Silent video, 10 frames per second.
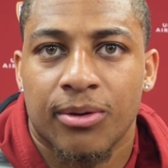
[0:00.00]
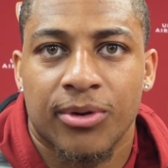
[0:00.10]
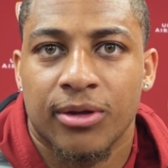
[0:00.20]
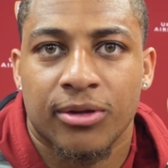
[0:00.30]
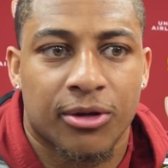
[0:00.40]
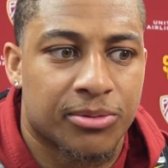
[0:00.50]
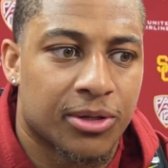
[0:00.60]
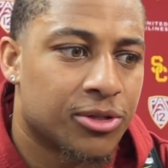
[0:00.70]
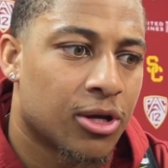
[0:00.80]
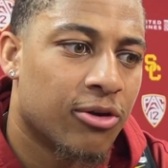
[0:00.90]
I mean, you know what I'm saying?
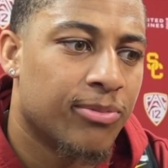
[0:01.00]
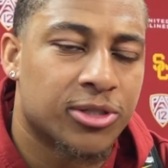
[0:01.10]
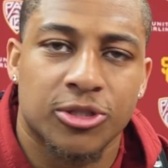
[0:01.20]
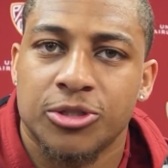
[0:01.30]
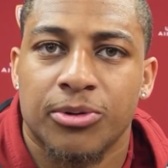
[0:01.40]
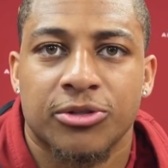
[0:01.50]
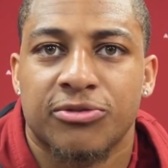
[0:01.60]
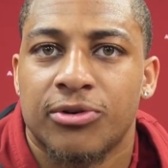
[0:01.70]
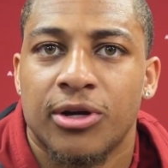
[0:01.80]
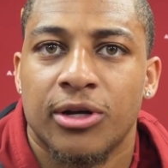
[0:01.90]
You saw a bunch of
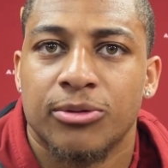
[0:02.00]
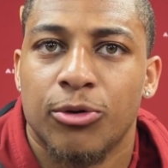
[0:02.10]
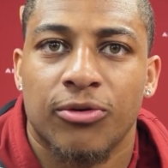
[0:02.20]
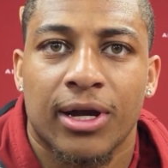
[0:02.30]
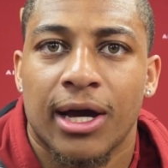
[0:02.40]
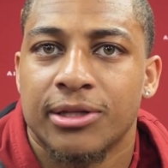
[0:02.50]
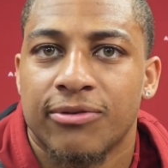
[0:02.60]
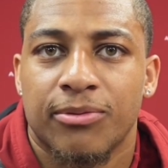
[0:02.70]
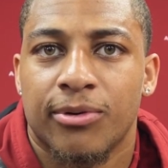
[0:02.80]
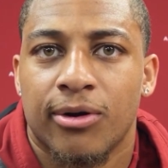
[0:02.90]
explosive runs, moving guys off
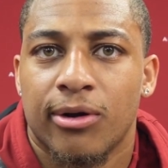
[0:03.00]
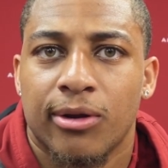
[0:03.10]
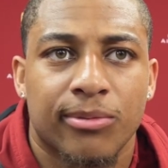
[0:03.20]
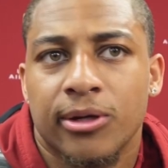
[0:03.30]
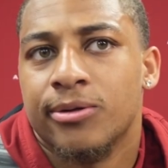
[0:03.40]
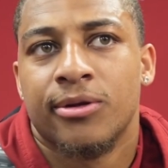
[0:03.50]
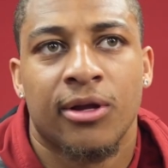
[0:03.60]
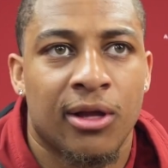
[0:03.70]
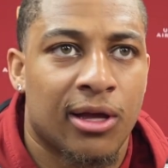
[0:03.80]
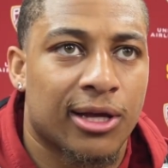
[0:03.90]
the ball. And I mean,
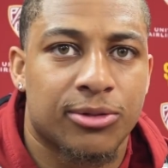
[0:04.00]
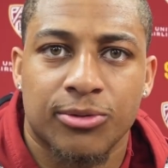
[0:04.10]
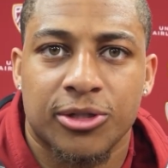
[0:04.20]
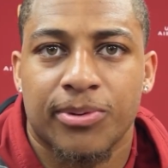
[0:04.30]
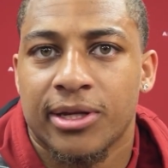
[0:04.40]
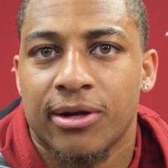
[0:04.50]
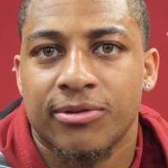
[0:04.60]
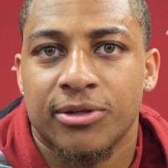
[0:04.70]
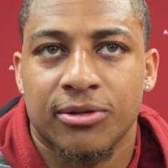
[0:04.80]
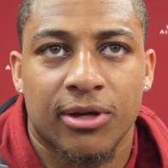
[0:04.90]
that's what we expect every
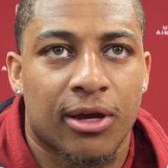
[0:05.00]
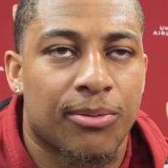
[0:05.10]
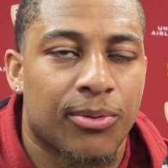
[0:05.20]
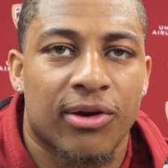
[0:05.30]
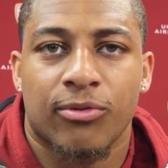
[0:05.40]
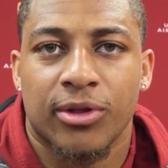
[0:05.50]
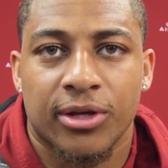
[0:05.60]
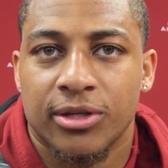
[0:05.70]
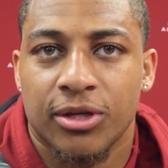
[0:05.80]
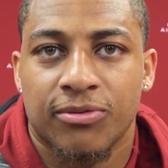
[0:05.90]
single day. I mean, we have really
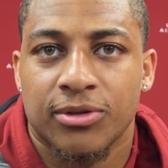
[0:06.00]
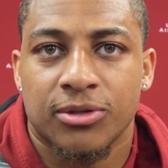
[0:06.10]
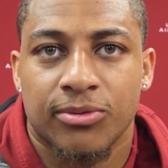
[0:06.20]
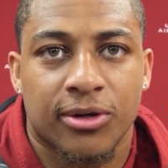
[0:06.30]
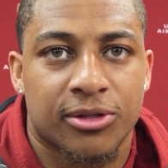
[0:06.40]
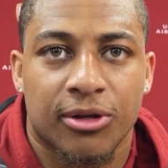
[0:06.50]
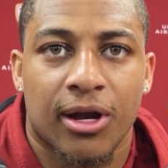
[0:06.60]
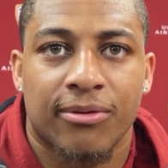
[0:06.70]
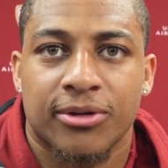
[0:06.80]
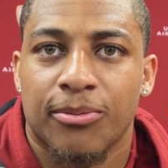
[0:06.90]
good defense as well, so they're
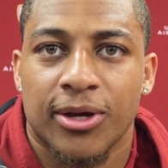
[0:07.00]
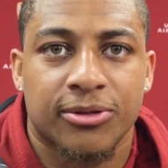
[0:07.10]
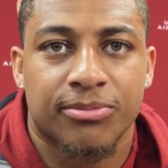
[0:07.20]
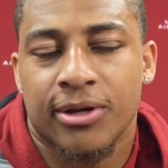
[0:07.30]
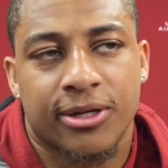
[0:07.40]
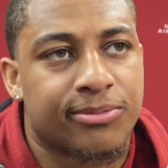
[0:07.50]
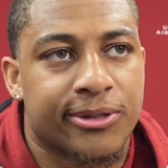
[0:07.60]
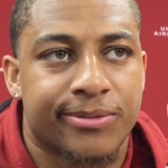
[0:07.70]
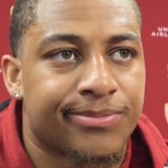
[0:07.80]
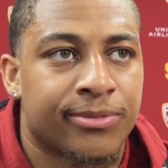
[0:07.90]
going to make some plays.
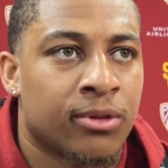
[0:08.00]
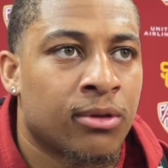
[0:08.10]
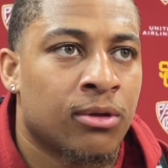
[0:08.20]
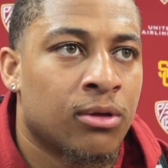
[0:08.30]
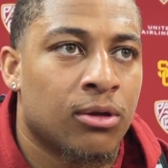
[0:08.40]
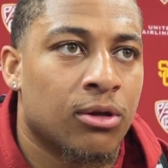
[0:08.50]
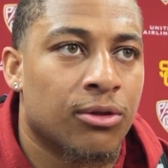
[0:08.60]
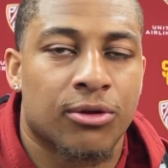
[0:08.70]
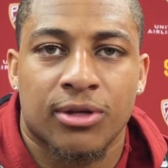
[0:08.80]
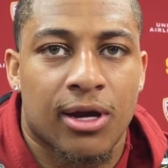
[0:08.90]
But, you know,
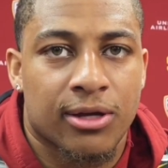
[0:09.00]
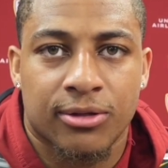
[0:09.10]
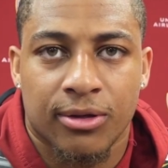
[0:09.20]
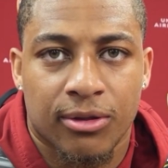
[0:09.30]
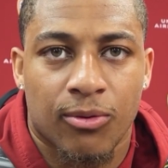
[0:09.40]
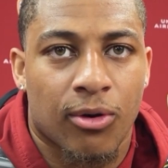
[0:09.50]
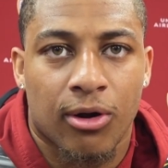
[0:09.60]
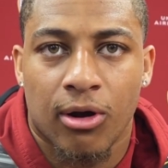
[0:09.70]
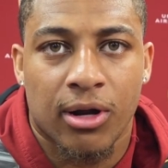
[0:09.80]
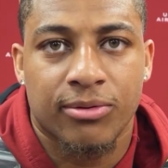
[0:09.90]
those guys, they work
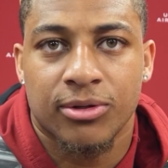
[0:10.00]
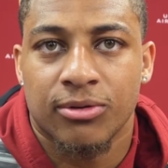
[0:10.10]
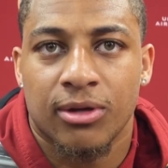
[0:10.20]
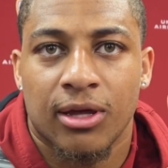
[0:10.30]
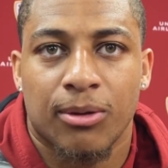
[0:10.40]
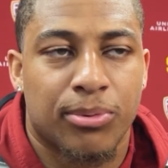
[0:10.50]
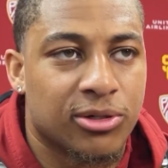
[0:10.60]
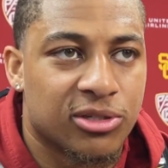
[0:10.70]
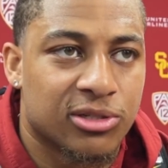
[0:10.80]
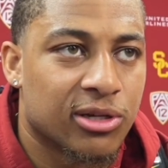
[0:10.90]
hard every single day. They
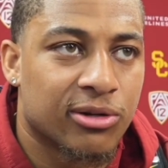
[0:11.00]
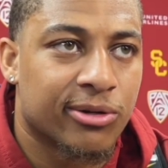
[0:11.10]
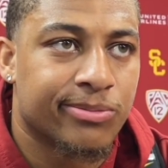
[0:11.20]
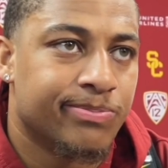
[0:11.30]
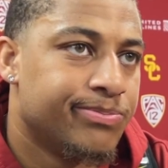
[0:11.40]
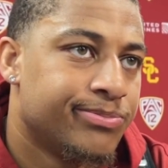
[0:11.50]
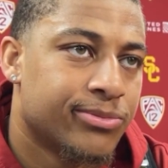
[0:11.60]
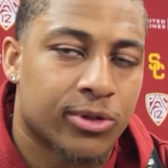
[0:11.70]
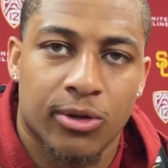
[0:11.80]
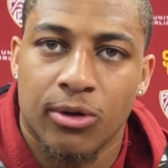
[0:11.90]
push each other. And
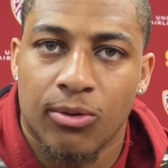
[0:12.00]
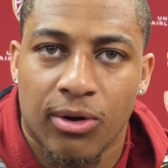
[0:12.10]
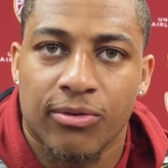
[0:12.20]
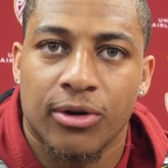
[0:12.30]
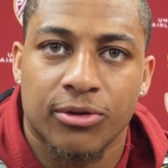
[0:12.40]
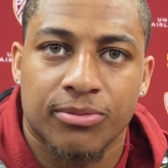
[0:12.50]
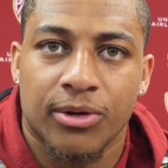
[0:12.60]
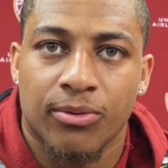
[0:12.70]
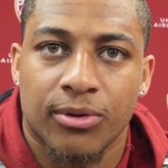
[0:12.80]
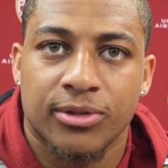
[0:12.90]
wherever it goes from
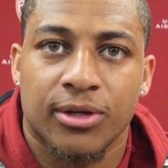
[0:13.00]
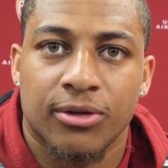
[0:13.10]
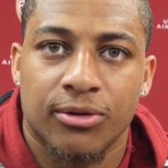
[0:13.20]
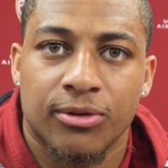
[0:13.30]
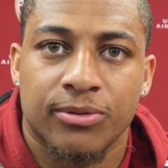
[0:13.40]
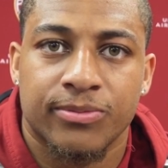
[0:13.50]
here, we'll continue to do.